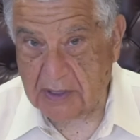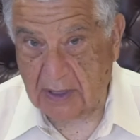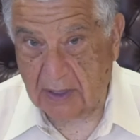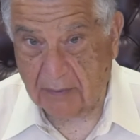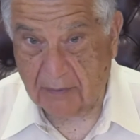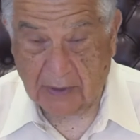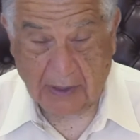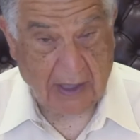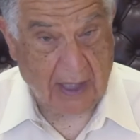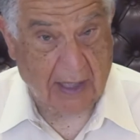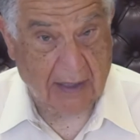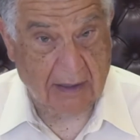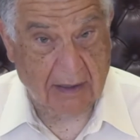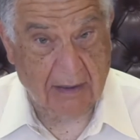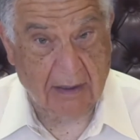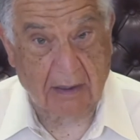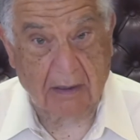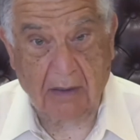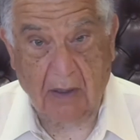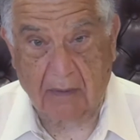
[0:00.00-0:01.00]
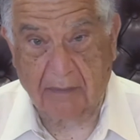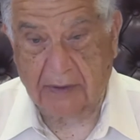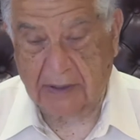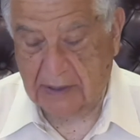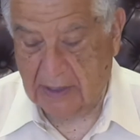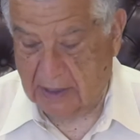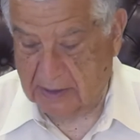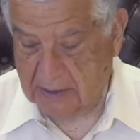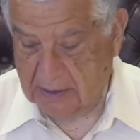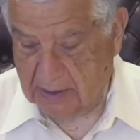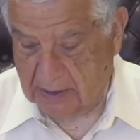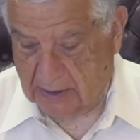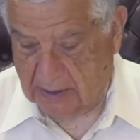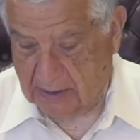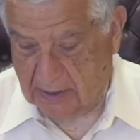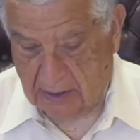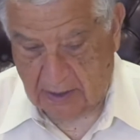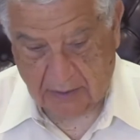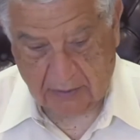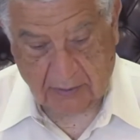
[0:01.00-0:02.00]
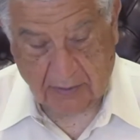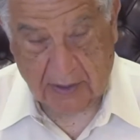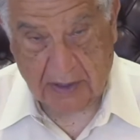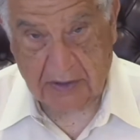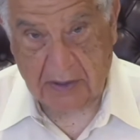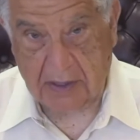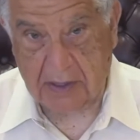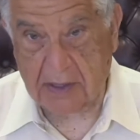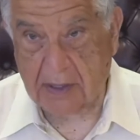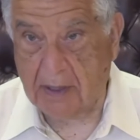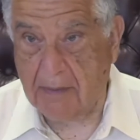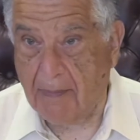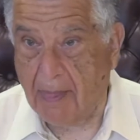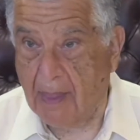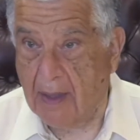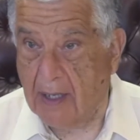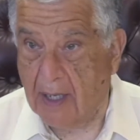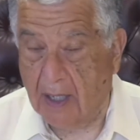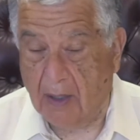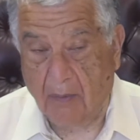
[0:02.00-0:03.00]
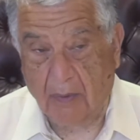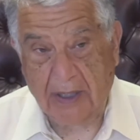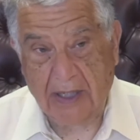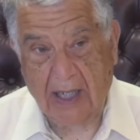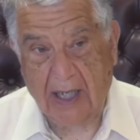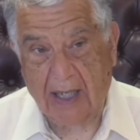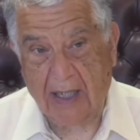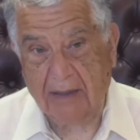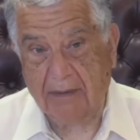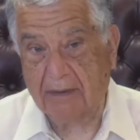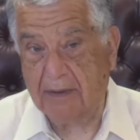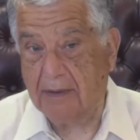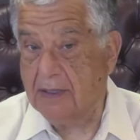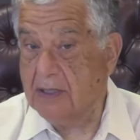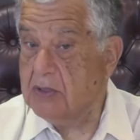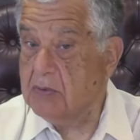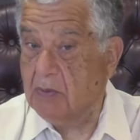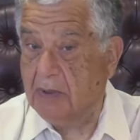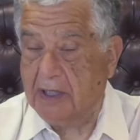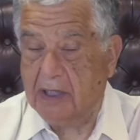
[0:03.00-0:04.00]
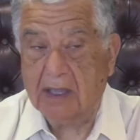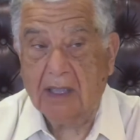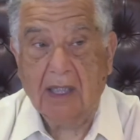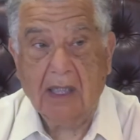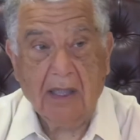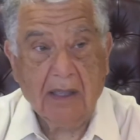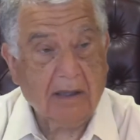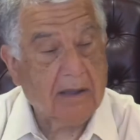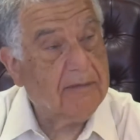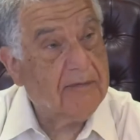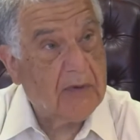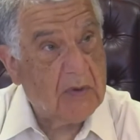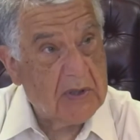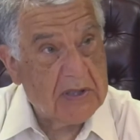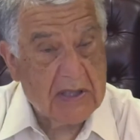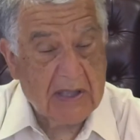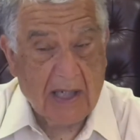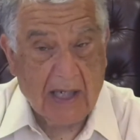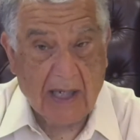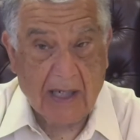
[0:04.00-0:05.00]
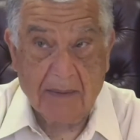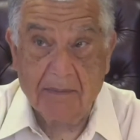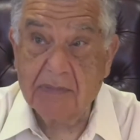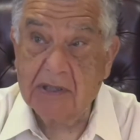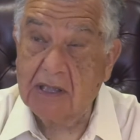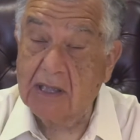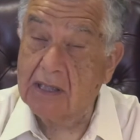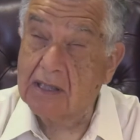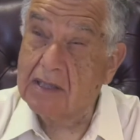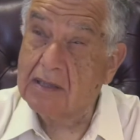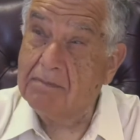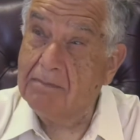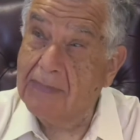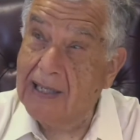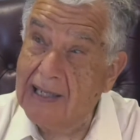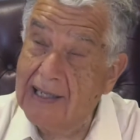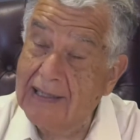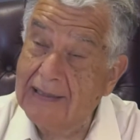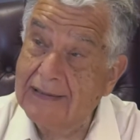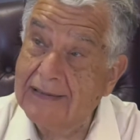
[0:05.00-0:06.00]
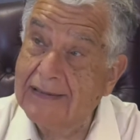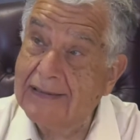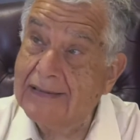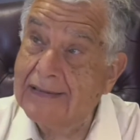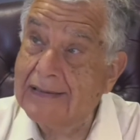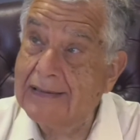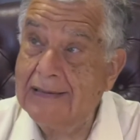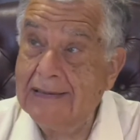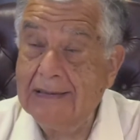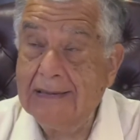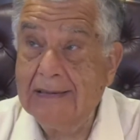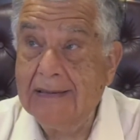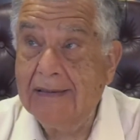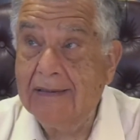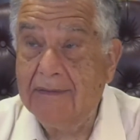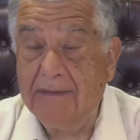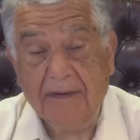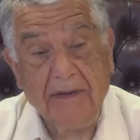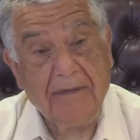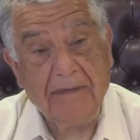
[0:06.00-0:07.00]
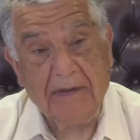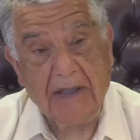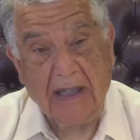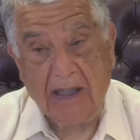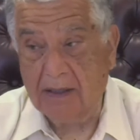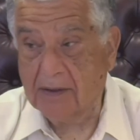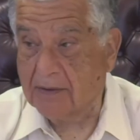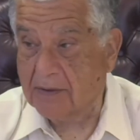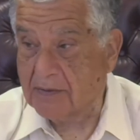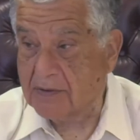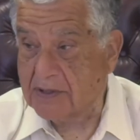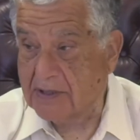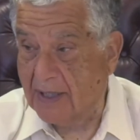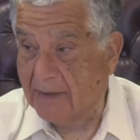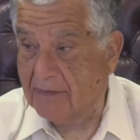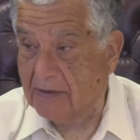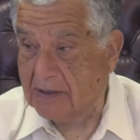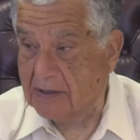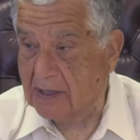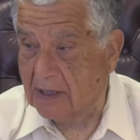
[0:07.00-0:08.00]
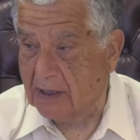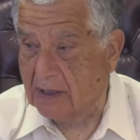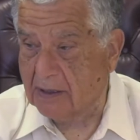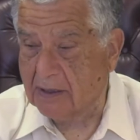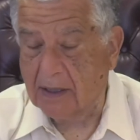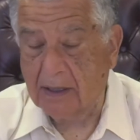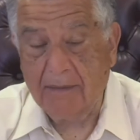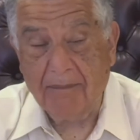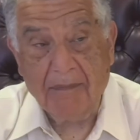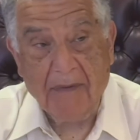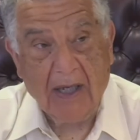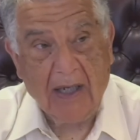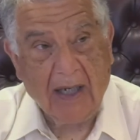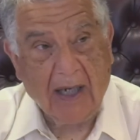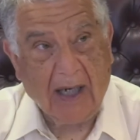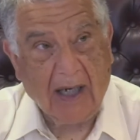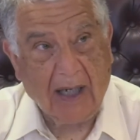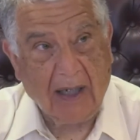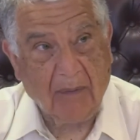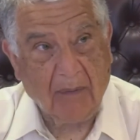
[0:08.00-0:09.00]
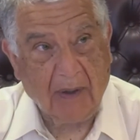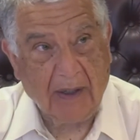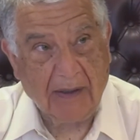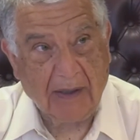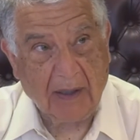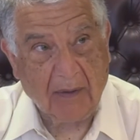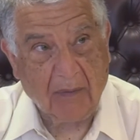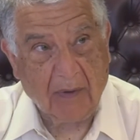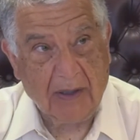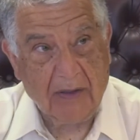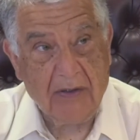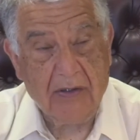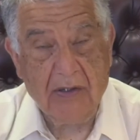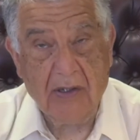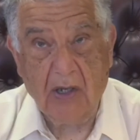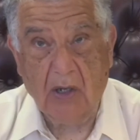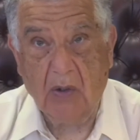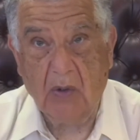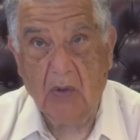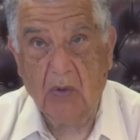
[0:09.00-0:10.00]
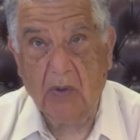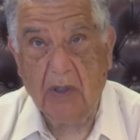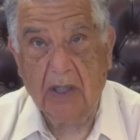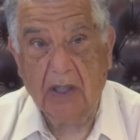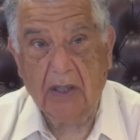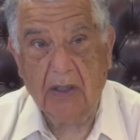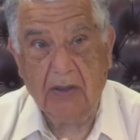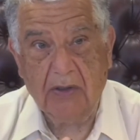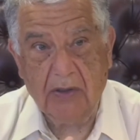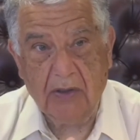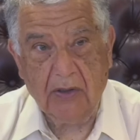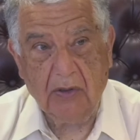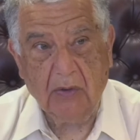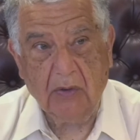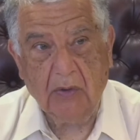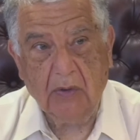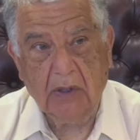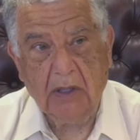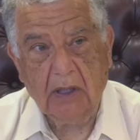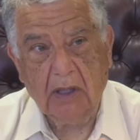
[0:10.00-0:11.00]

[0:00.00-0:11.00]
regarding the COVID-19 crisis. We had this week, the first time since March 15th or 17th, when there were no new